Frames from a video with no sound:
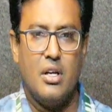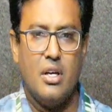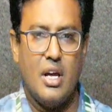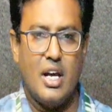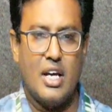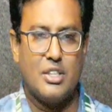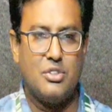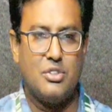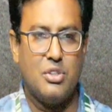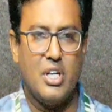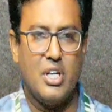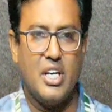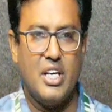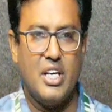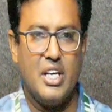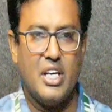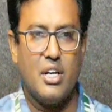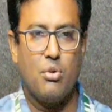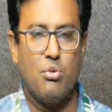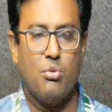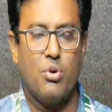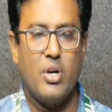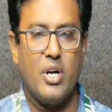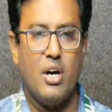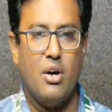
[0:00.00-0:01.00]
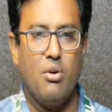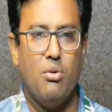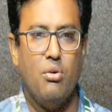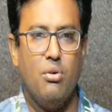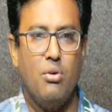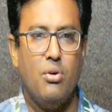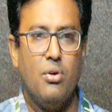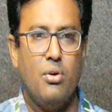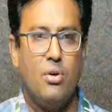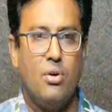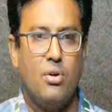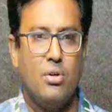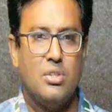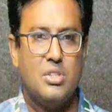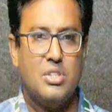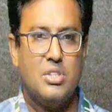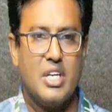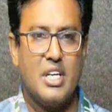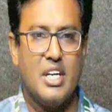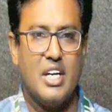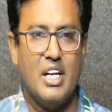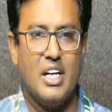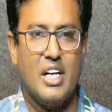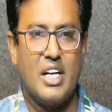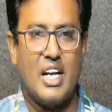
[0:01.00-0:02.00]
actually here we have
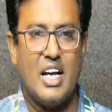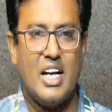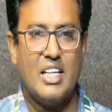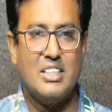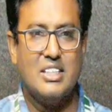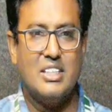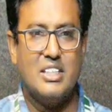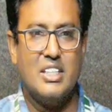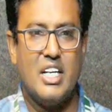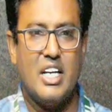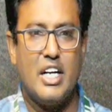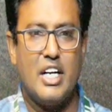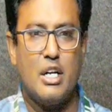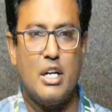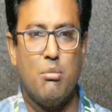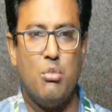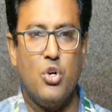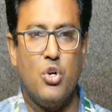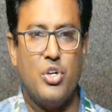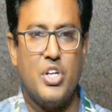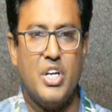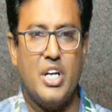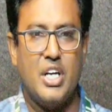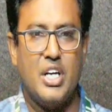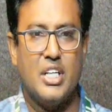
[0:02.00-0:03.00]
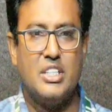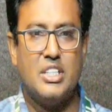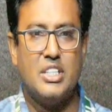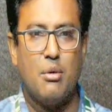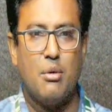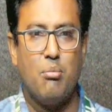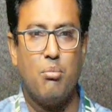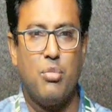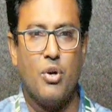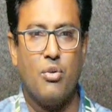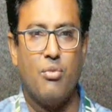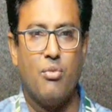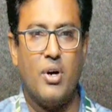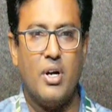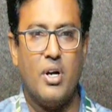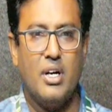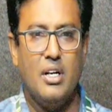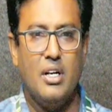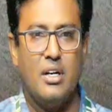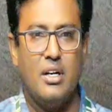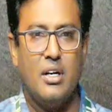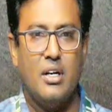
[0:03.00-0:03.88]
single class AWT example 1.